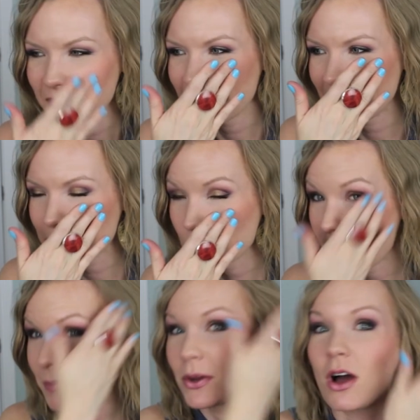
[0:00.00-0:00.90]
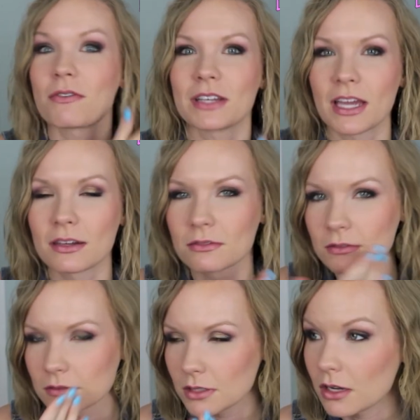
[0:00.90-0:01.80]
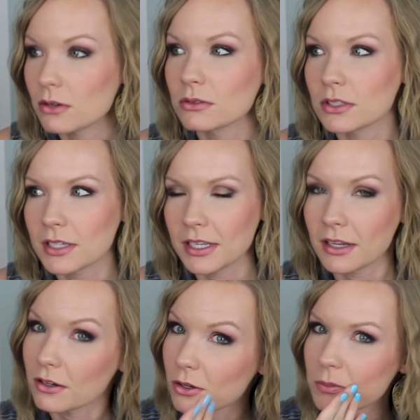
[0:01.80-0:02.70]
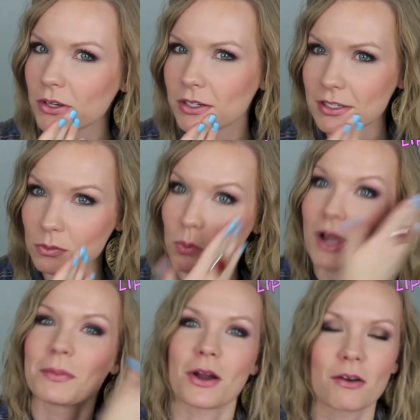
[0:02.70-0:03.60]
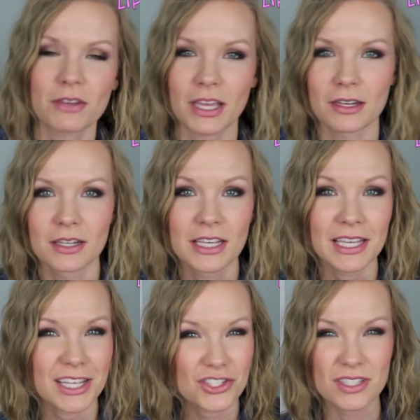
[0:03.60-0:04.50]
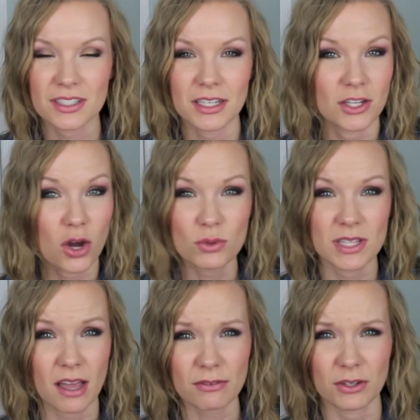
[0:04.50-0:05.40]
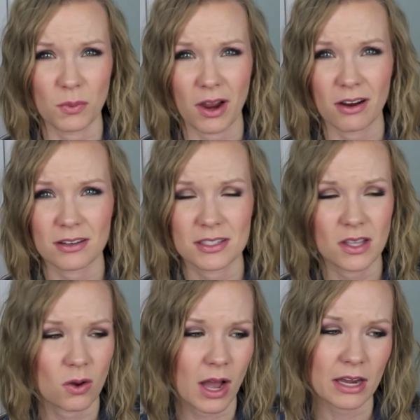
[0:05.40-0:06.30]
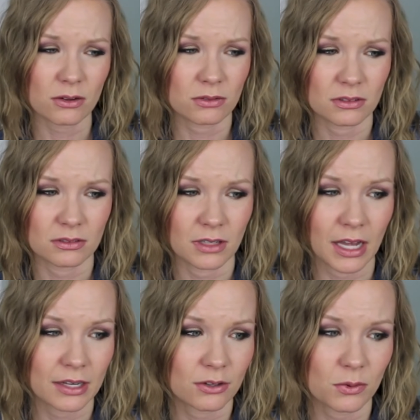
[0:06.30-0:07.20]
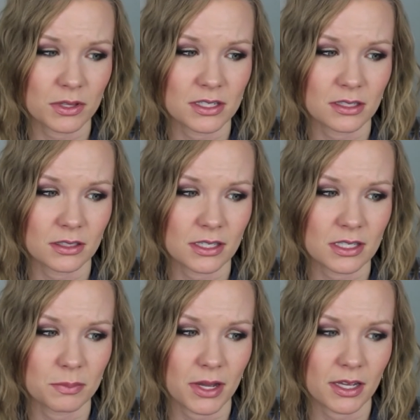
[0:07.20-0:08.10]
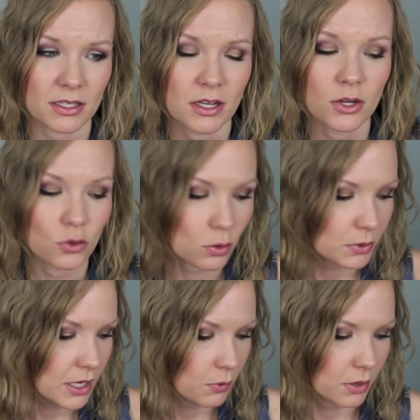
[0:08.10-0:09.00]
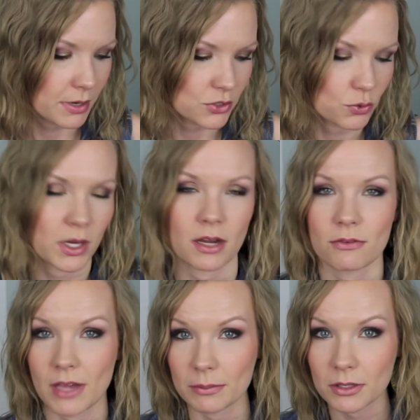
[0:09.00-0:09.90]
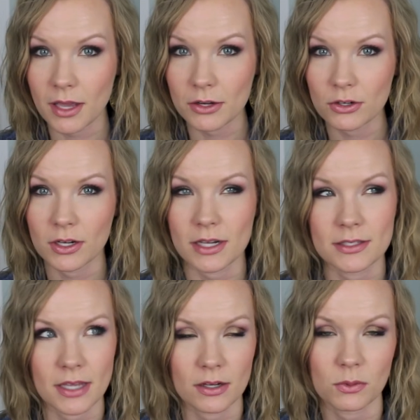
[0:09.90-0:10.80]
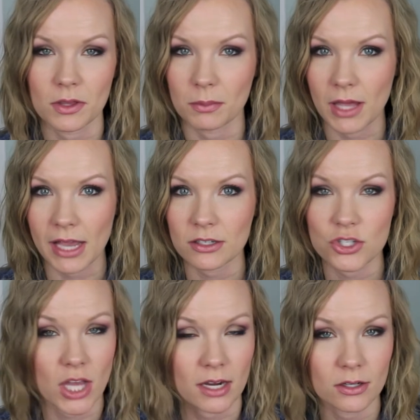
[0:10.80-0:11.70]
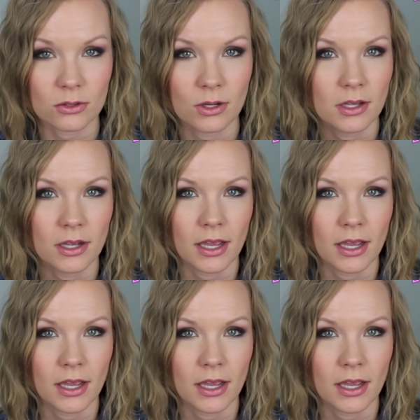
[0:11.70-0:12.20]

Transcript: I'd have to wipe it off again. Oh, look again, oh, there it is, wipe it off again. It just, it goes everywhere. So I don't, I don't know what the deal is, but normally I wear my Jordana Fabby liner and I set it with a black shadow,